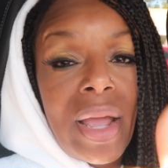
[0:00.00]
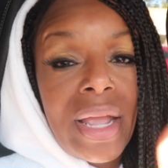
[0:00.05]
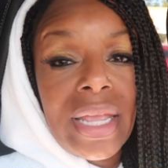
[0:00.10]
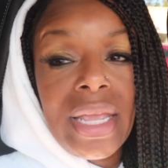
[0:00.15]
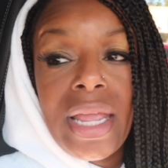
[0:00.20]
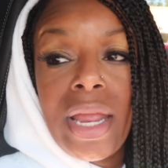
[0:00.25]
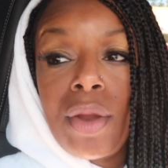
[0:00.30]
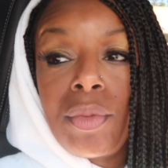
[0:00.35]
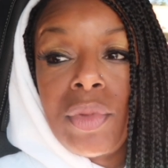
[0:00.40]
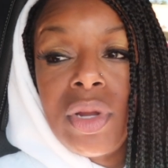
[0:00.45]
My
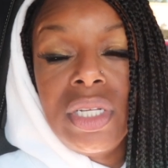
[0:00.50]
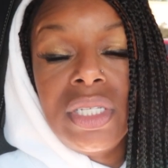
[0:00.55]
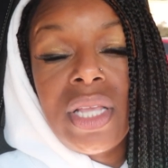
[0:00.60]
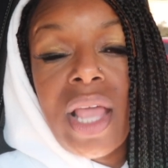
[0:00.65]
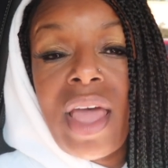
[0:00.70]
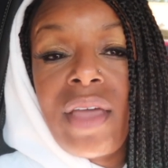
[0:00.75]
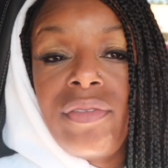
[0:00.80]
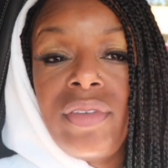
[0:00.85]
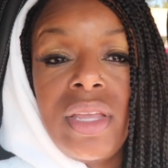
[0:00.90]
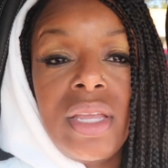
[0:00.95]
camera is
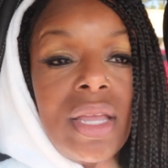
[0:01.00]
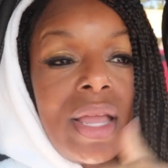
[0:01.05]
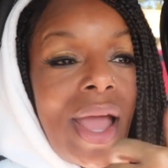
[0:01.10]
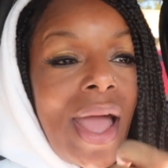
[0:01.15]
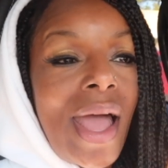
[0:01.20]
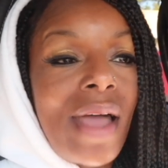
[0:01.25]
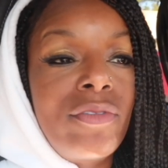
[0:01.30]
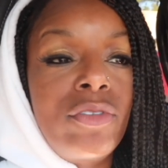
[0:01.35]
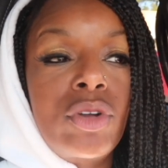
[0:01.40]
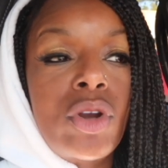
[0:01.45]
heavy.
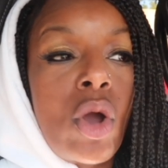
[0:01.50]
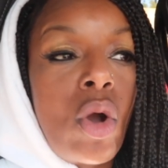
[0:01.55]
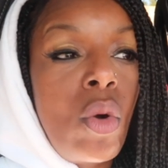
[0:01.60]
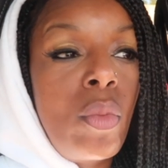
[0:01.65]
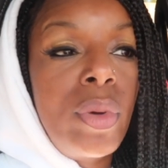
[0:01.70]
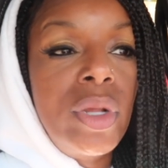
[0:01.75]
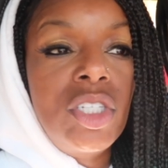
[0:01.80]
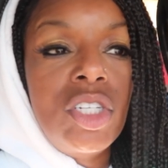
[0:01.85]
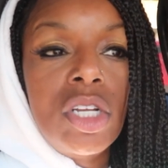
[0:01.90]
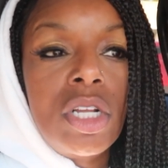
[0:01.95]
I have on a
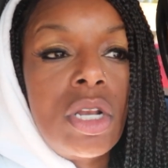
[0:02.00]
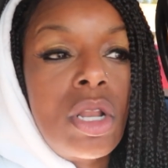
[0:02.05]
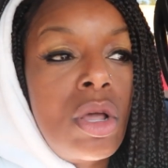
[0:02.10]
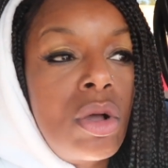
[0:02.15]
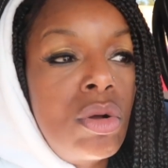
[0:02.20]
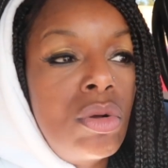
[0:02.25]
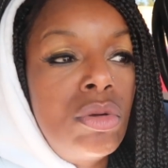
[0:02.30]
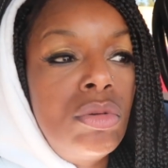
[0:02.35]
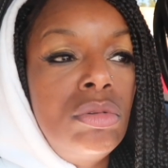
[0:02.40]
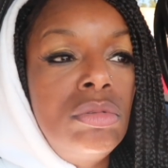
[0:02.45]
whole bunch of
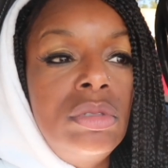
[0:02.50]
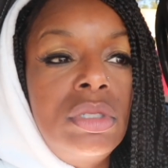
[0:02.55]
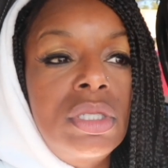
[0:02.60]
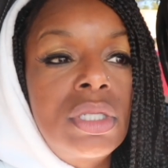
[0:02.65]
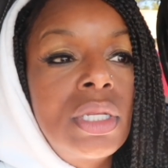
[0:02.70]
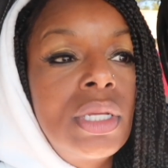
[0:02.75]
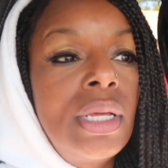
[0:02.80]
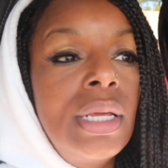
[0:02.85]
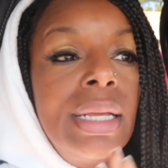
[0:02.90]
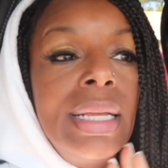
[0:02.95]

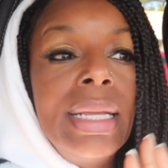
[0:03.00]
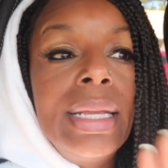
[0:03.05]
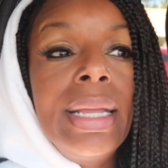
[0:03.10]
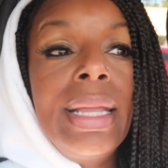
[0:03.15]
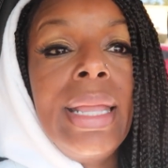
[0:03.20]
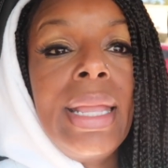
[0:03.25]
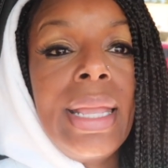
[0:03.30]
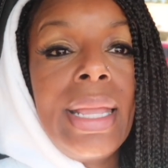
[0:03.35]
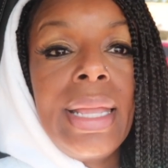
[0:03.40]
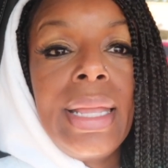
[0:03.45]
clothes,
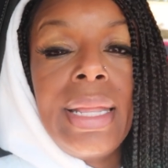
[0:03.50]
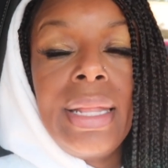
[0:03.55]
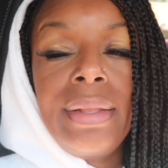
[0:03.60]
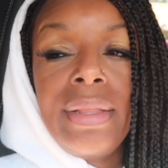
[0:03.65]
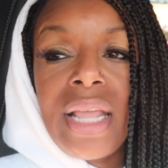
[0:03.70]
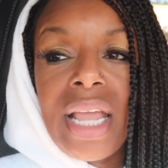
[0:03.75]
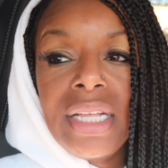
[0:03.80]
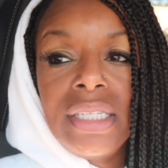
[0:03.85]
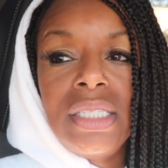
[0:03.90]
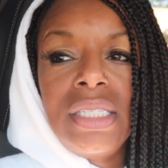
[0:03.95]

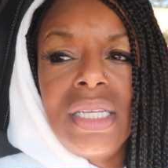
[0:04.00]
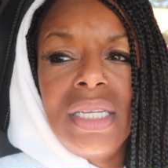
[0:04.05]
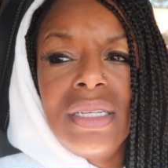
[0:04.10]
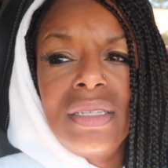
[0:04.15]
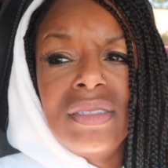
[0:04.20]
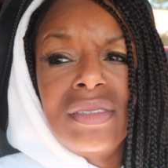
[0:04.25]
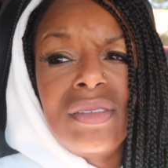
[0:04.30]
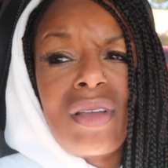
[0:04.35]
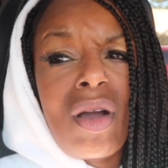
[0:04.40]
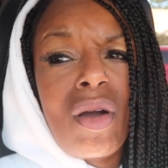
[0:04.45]
and that's
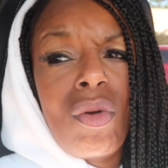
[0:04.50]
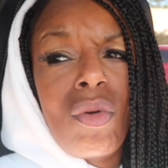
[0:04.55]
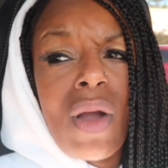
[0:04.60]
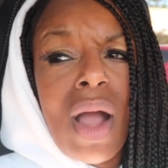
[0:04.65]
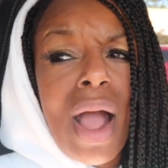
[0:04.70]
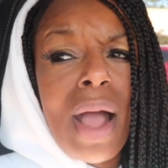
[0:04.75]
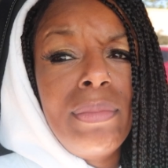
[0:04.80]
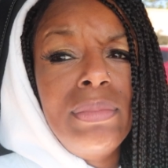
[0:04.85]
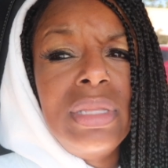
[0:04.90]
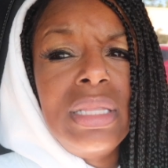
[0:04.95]
it. So
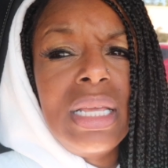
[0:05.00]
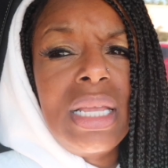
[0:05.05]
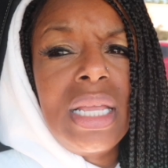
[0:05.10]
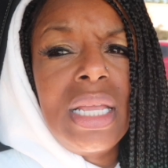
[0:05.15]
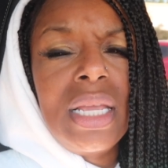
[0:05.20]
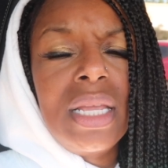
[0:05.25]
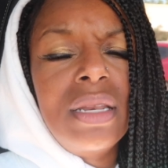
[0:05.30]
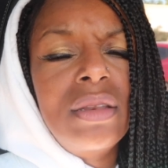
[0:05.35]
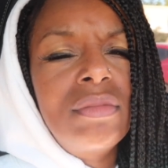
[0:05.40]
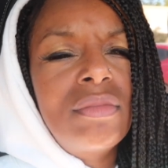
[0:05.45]
I'm
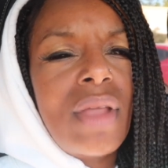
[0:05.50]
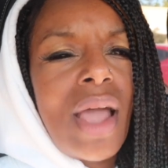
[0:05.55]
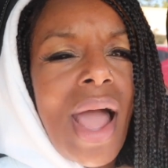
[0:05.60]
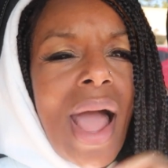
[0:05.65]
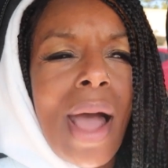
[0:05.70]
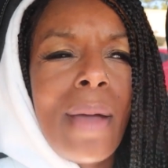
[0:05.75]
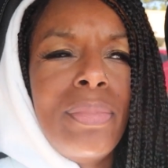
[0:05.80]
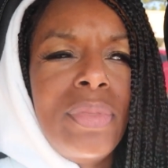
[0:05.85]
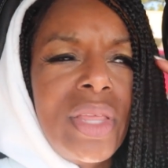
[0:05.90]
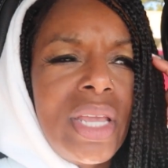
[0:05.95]
thinking
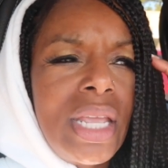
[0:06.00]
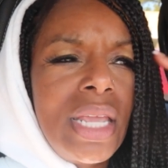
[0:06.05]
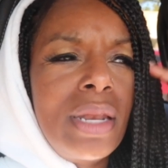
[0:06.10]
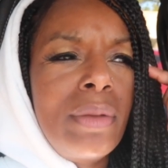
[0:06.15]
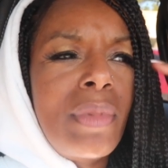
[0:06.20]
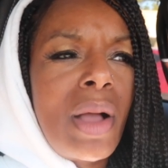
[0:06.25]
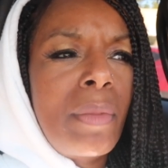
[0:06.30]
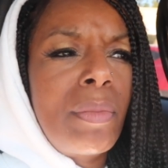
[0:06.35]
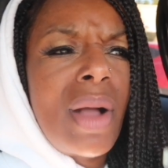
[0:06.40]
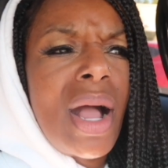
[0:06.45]

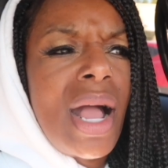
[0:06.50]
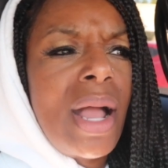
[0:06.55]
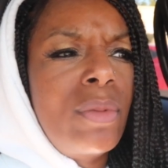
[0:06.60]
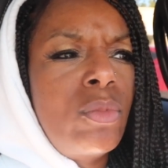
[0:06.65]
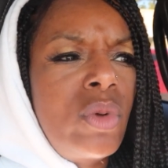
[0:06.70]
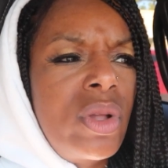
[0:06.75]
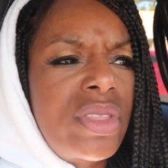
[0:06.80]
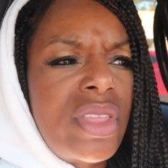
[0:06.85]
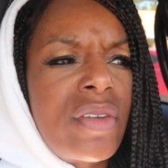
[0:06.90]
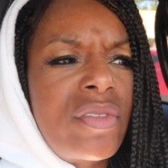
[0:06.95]
in my
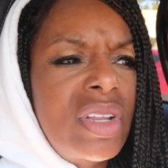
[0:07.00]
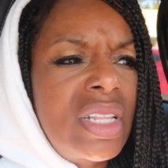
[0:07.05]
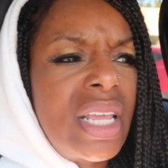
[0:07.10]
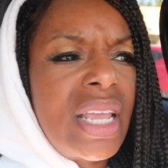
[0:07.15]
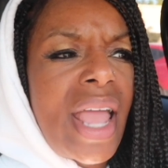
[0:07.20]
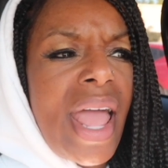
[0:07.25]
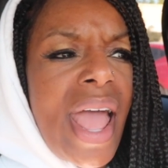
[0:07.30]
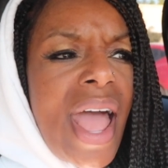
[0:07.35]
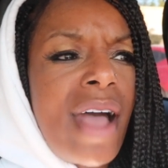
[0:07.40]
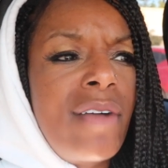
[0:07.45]
mind with
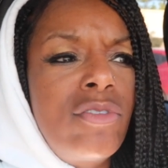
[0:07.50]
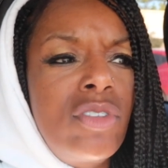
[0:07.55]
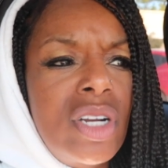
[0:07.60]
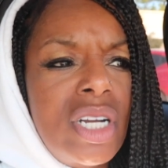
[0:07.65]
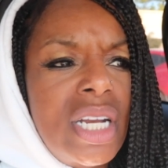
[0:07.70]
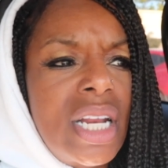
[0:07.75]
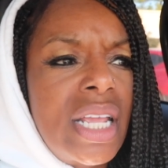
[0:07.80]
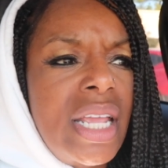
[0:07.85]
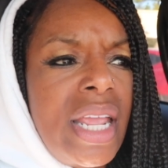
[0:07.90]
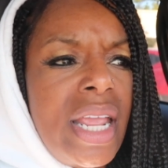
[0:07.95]
everything I have
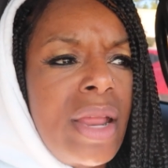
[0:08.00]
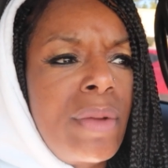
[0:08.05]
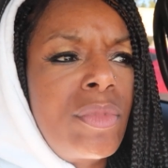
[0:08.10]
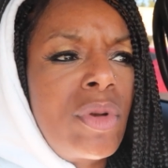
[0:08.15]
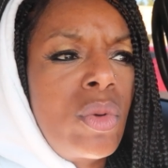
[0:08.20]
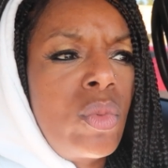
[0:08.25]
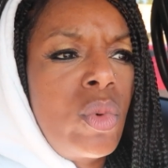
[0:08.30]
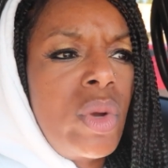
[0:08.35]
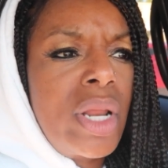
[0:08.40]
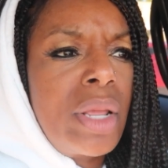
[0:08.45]
on the
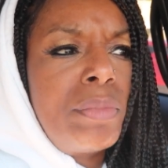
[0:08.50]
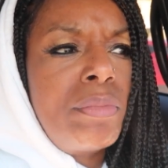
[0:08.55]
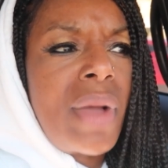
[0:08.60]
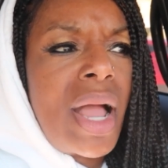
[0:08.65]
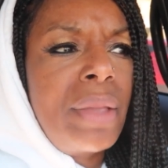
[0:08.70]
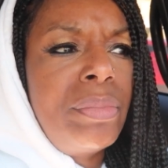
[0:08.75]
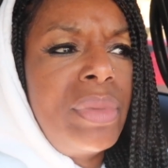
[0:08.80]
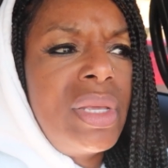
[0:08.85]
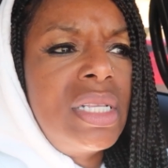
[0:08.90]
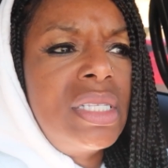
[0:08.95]
camera, what it
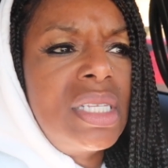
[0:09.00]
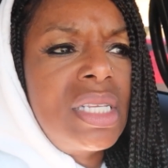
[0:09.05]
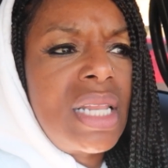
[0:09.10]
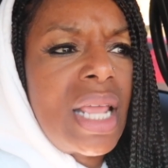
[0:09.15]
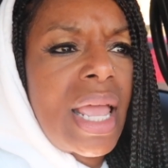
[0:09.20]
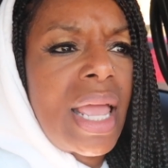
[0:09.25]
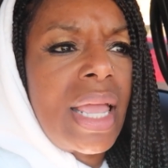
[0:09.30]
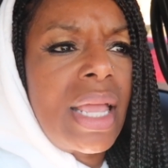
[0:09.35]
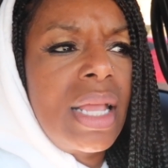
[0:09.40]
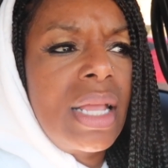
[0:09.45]
might be
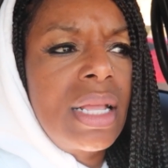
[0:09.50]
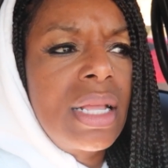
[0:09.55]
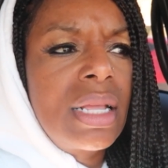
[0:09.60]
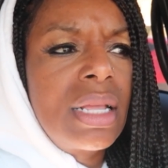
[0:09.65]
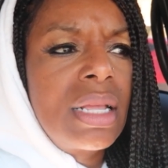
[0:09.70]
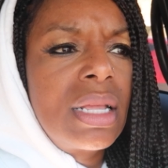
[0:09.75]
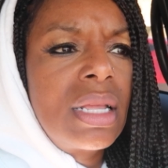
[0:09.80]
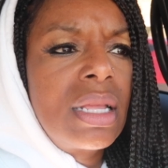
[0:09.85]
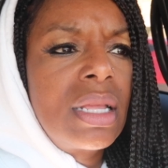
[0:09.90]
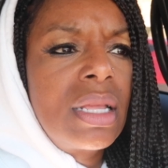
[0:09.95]
today,
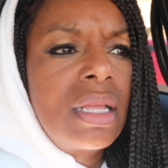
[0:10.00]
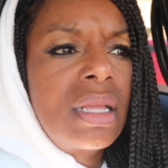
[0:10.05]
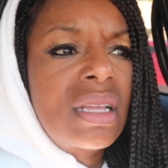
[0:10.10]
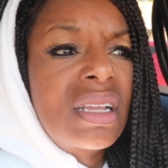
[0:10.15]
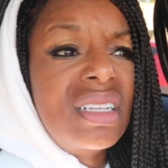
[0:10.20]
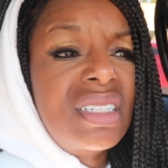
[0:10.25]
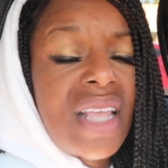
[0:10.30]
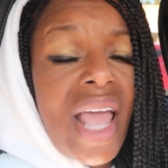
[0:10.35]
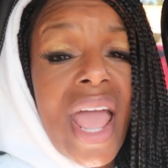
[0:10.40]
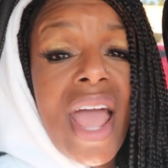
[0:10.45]

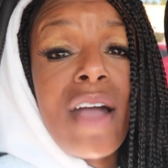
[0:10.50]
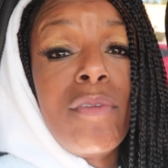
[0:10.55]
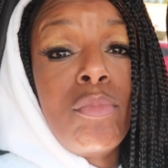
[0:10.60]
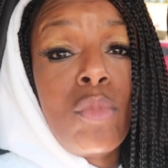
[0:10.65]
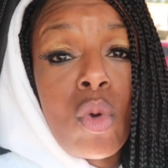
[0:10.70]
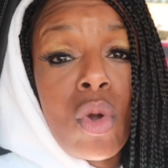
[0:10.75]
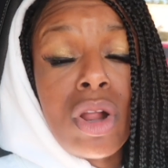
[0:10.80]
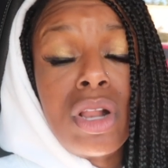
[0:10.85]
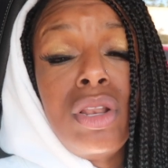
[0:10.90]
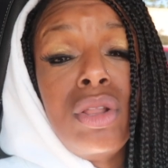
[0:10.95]
because I have
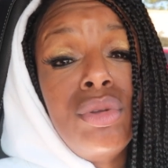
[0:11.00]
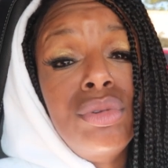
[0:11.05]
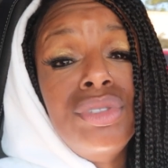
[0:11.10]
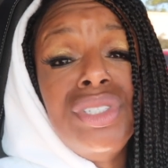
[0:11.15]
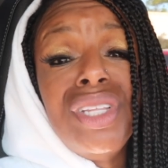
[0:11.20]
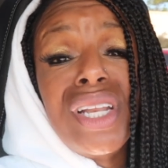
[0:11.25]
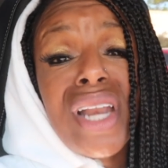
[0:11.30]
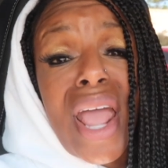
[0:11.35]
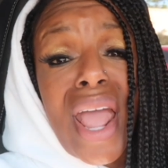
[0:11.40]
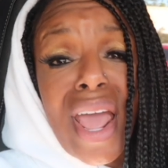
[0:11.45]
more
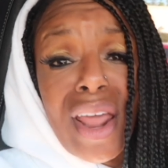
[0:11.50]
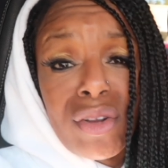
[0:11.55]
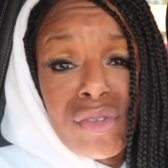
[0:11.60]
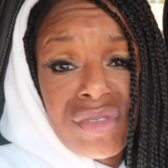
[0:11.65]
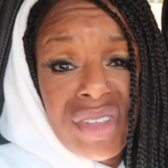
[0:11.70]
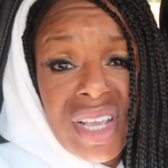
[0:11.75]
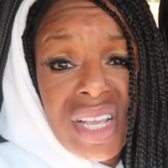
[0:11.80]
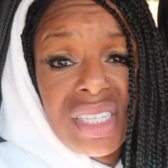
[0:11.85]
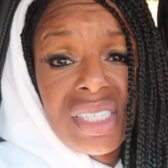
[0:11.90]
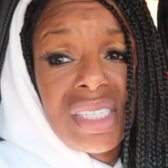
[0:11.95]
clothes than I had
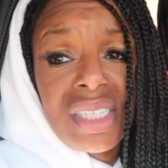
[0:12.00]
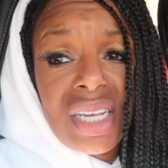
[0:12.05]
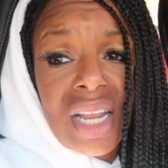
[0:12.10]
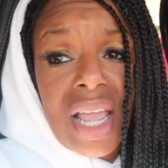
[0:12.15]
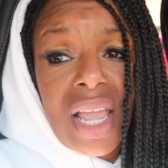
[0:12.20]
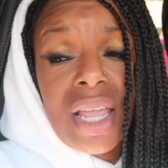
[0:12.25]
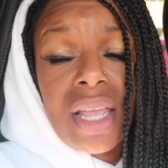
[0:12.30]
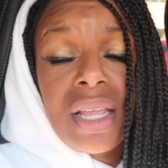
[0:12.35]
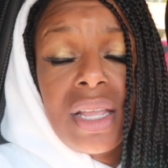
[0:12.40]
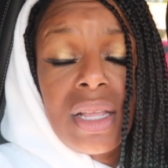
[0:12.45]
on
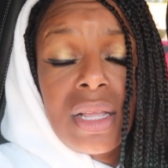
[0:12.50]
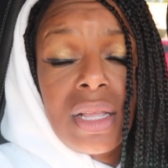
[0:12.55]
yesterday.